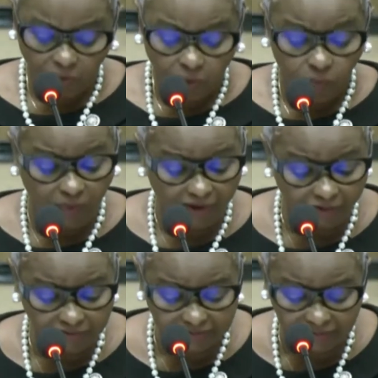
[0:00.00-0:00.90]
Where
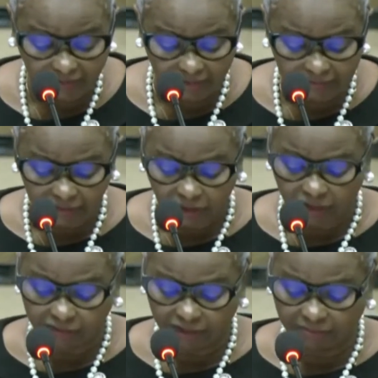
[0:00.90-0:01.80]
is the data,
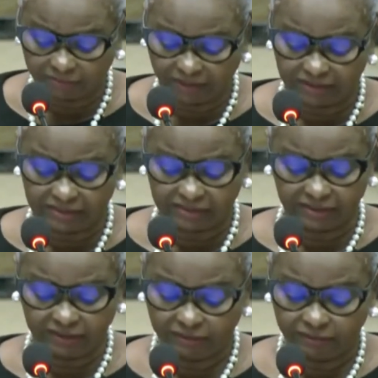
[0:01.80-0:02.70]
Honorable
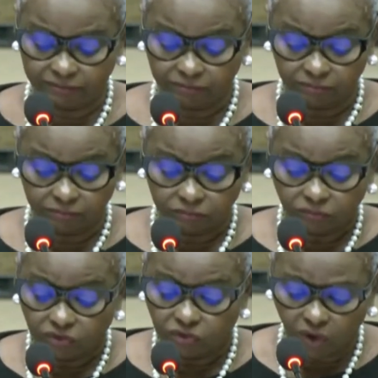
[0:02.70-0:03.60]
Minister?
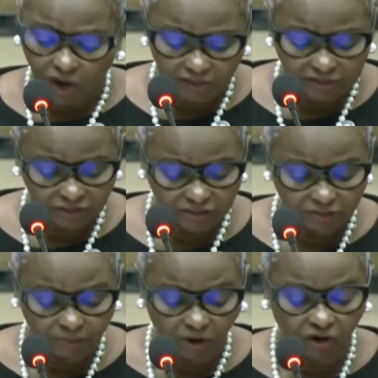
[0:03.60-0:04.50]
You also
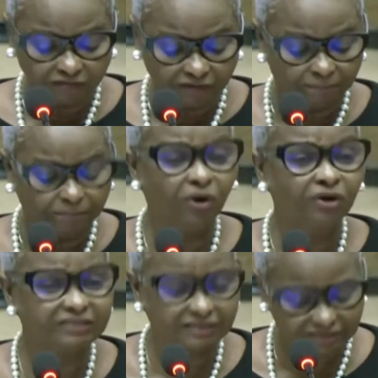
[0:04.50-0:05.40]
spoke of
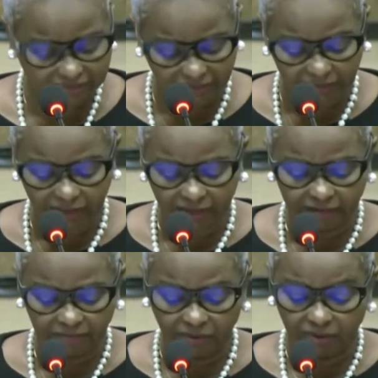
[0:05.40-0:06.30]
important skilled
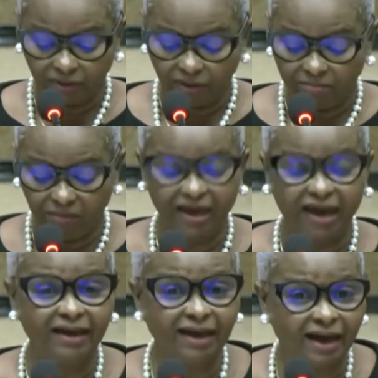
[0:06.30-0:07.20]
labor. May
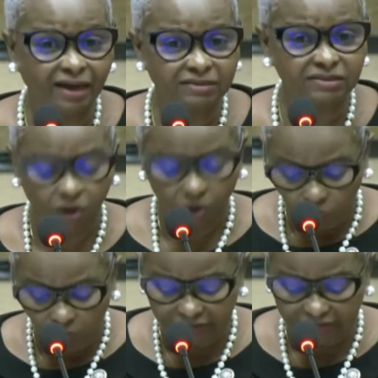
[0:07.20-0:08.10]
I ask,
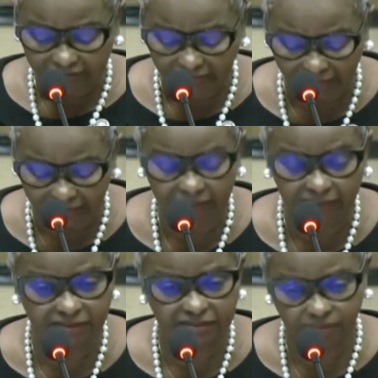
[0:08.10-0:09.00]
what is guiding
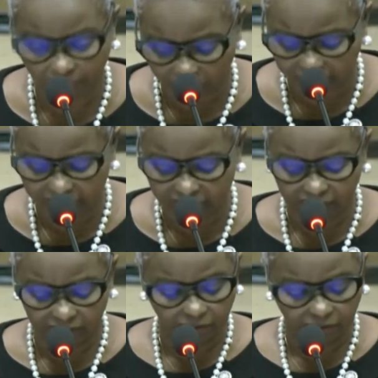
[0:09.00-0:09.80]
this policy?